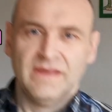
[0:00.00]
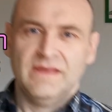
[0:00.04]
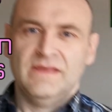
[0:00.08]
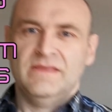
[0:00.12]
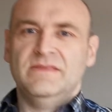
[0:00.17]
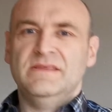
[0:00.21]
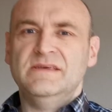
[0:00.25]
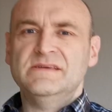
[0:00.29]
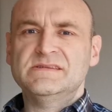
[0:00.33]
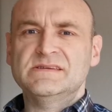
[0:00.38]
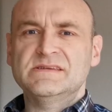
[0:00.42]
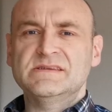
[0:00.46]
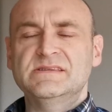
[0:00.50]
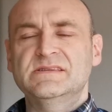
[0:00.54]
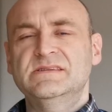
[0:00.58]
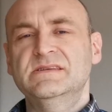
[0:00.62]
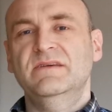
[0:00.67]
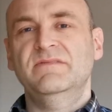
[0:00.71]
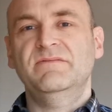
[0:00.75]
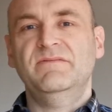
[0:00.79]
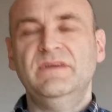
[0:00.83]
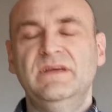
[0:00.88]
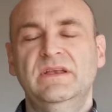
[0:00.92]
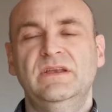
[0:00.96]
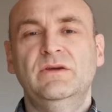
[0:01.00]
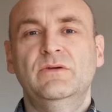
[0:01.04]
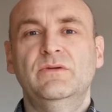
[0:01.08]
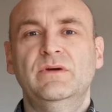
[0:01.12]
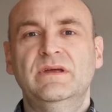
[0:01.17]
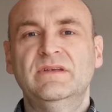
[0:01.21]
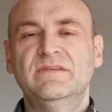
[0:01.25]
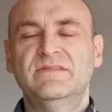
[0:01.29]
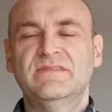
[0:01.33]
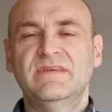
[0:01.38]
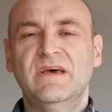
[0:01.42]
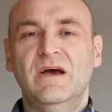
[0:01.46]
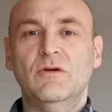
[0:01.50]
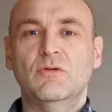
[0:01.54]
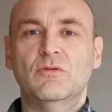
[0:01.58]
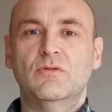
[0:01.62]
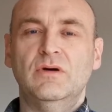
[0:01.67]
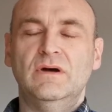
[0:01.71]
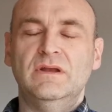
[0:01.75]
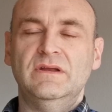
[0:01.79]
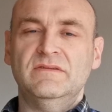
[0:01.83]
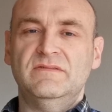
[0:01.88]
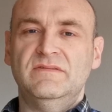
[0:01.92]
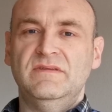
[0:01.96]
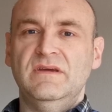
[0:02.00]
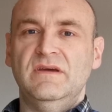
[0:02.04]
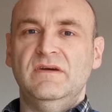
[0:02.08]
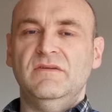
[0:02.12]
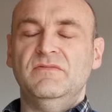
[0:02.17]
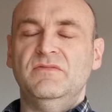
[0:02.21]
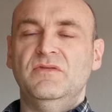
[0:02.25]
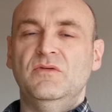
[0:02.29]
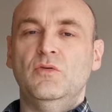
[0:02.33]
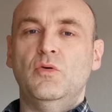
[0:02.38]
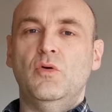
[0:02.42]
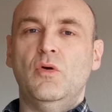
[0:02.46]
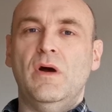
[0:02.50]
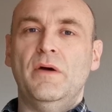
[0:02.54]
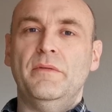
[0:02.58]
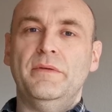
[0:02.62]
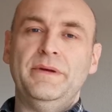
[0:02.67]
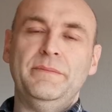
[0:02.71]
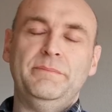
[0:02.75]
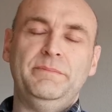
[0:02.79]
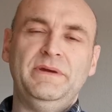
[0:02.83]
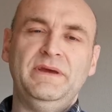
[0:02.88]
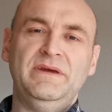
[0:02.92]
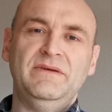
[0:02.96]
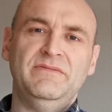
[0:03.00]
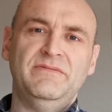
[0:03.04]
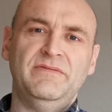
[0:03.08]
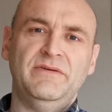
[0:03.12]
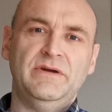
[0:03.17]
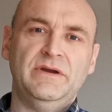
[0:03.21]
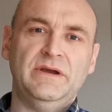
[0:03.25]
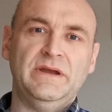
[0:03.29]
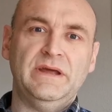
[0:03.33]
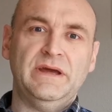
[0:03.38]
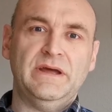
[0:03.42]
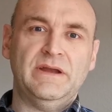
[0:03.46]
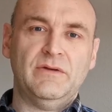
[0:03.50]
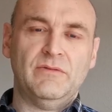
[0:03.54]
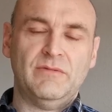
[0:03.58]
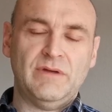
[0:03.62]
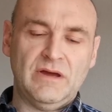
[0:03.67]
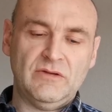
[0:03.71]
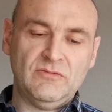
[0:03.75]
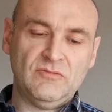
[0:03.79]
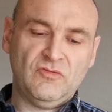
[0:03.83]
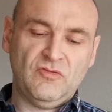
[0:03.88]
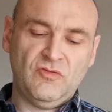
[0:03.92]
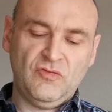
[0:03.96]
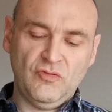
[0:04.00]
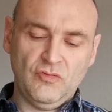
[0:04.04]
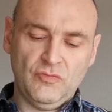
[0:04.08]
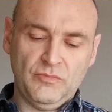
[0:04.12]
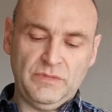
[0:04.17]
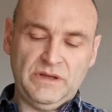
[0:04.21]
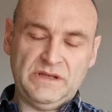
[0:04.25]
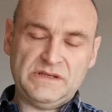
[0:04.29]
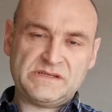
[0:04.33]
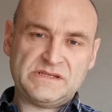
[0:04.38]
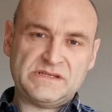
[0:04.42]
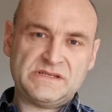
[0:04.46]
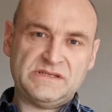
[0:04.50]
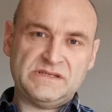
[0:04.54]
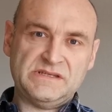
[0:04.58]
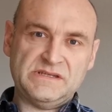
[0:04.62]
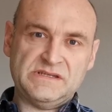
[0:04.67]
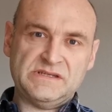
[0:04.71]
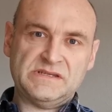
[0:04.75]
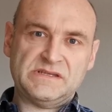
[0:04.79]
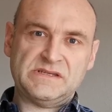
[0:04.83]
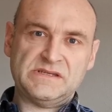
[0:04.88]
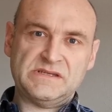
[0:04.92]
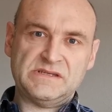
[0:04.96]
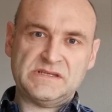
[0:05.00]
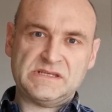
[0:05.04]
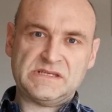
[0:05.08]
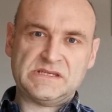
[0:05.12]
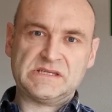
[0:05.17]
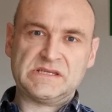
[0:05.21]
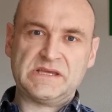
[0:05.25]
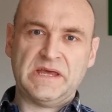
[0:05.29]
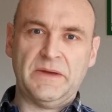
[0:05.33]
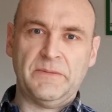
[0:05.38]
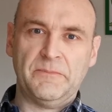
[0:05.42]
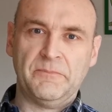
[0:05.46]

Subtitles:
This is the video and sound quality of the Huawei P30 at around 2 meters distance.